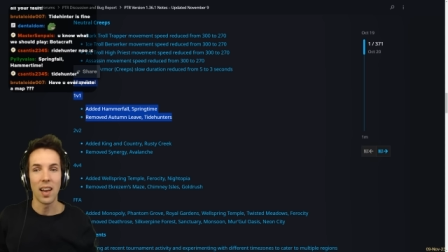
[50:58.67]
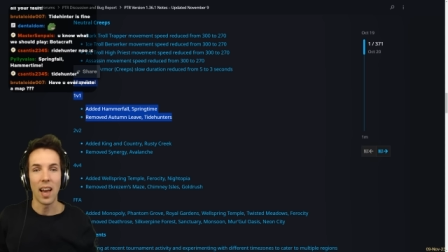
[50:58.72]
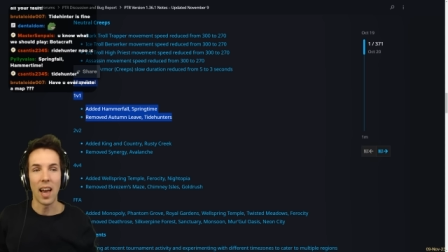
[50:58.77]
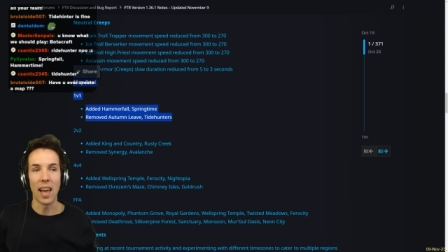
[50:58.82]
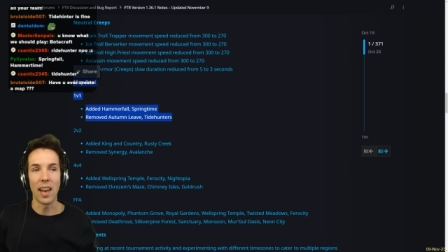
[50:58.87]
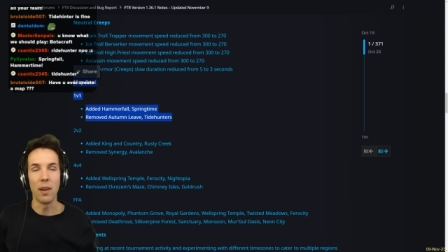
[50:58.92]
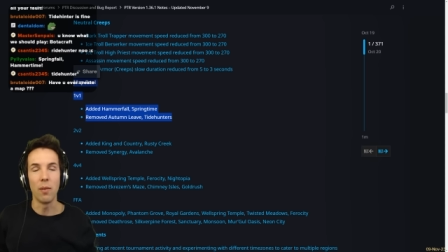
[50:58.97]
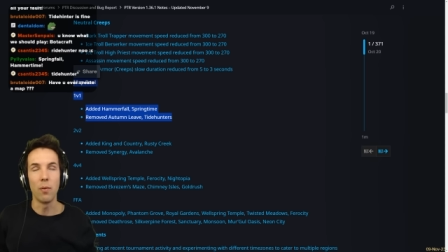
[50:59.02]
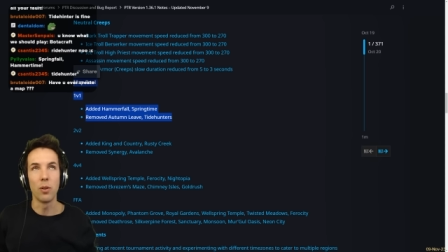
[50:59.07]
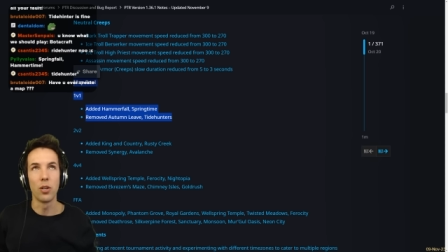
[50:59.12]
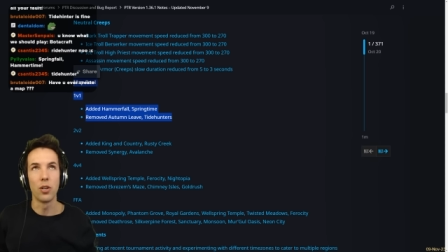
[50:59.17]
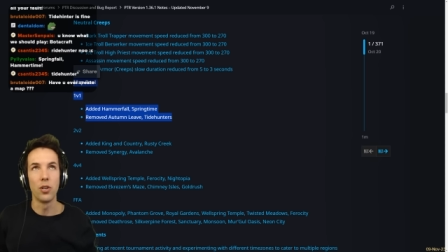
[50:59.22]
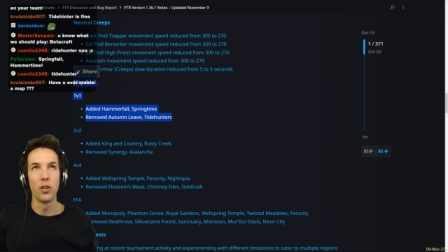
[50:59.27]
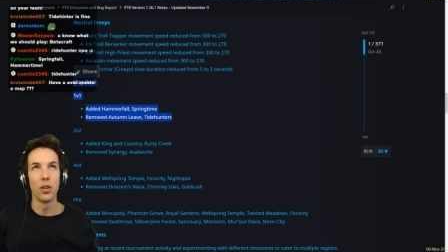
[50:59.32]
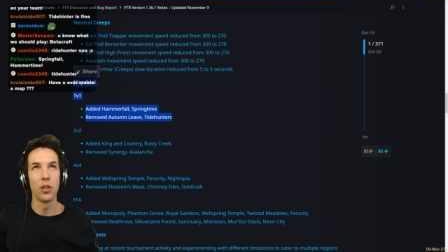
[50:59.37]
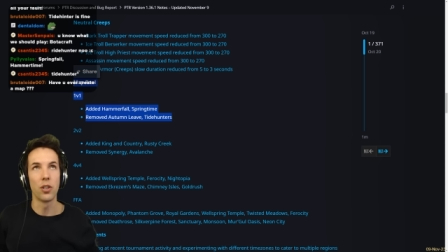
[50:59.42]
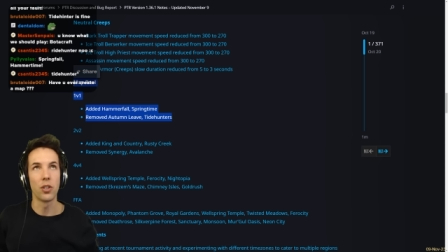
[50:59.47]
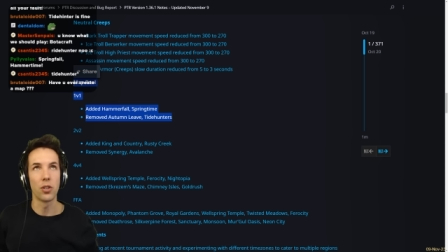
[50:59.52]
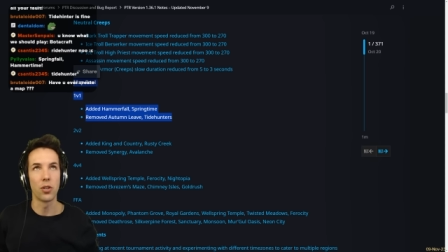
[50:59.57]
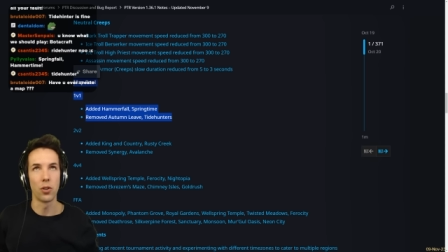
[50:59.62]
And it was
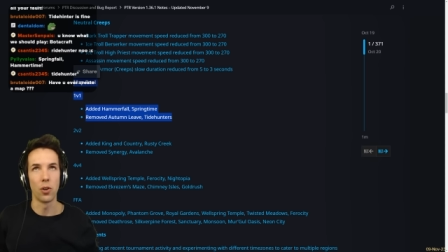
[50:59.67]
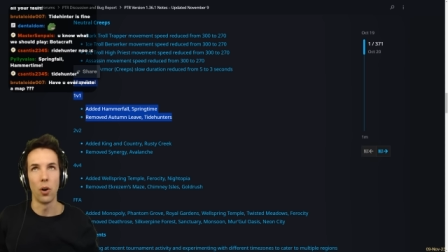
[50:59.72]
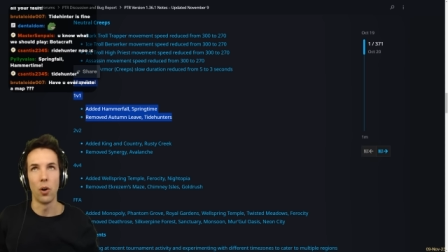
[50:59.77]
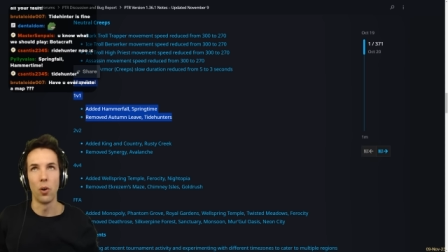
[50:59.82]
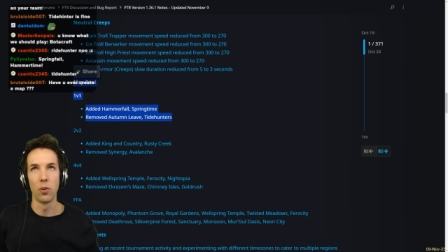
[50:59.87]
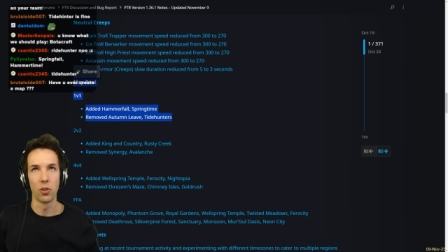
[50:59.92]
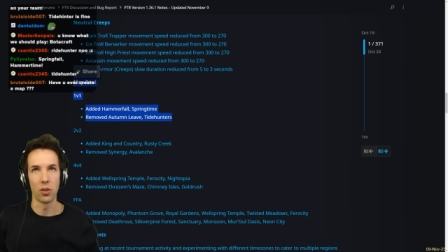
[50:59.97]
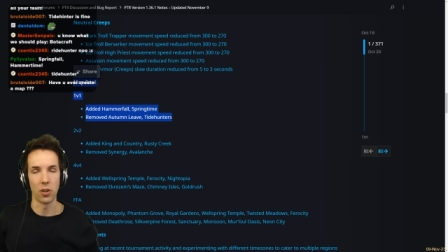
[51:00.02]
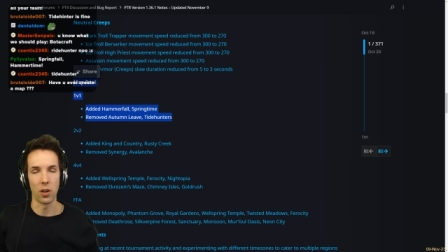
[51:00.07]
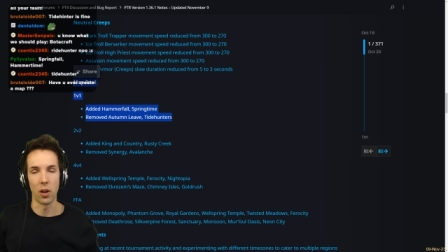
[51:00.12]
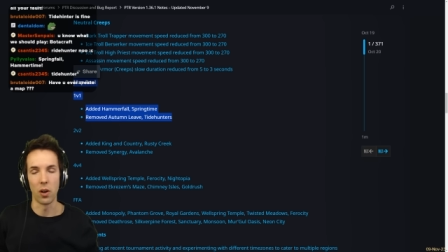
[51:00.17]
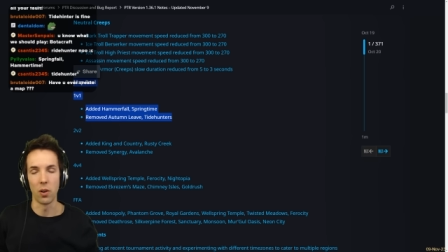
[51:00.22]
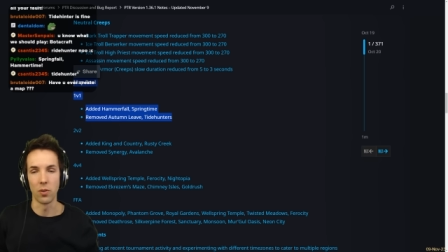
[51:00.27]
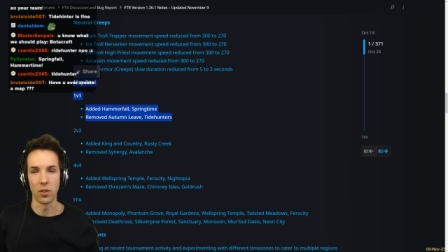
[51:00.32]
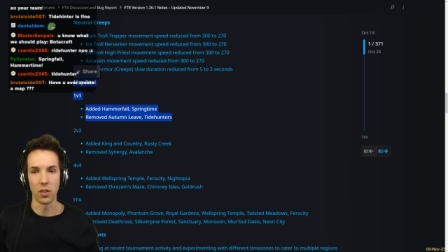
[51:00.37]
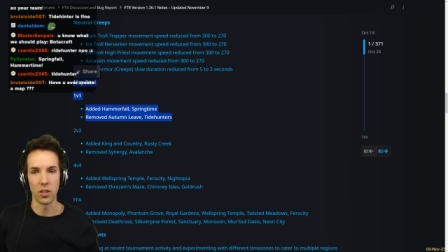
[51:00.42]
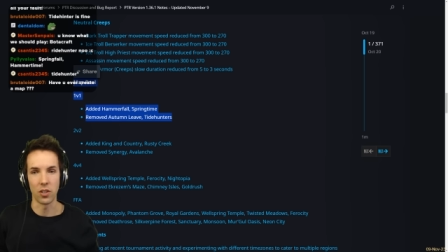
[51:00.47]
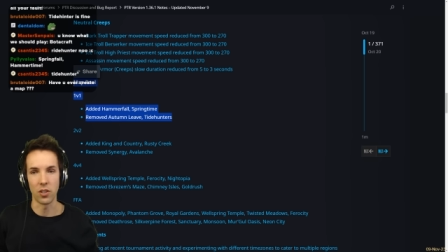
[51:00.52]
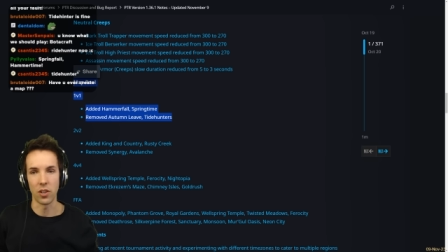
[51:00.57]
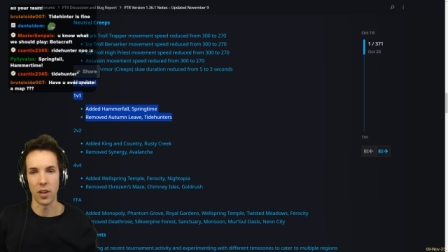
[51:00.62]
just so slow
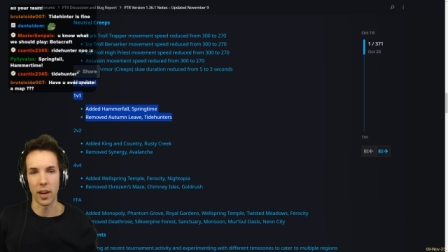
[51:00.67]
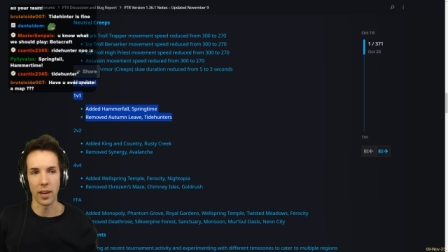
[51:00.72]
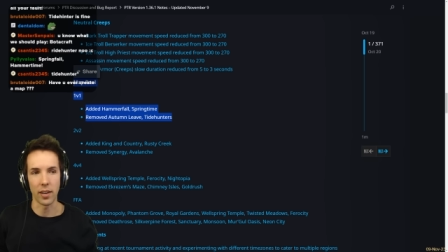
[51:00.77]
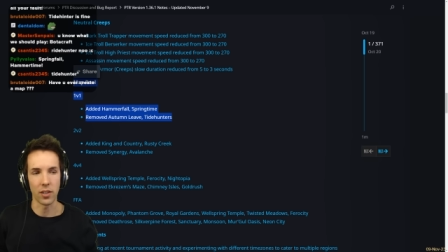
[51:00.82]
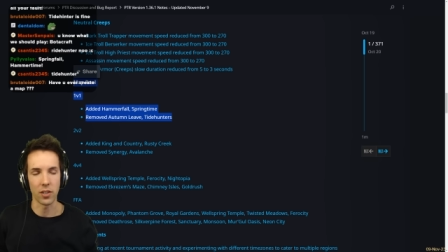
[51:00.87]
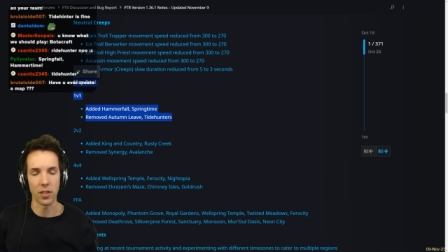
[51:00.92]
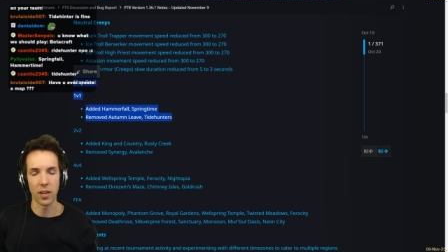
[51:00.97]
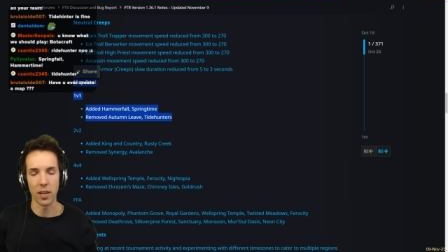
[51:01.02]
to change.